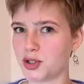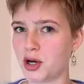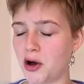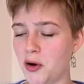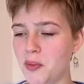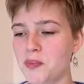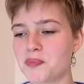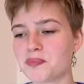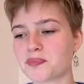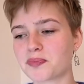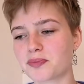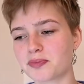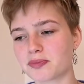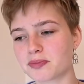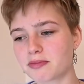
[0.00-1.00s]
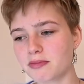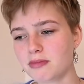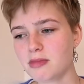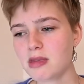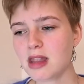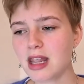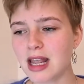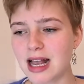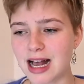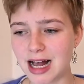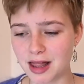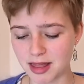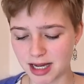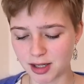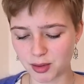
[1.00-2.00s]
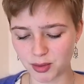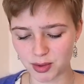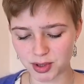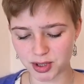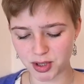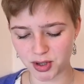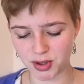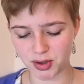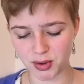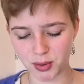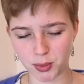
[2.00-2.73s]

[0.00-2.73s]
home. And then also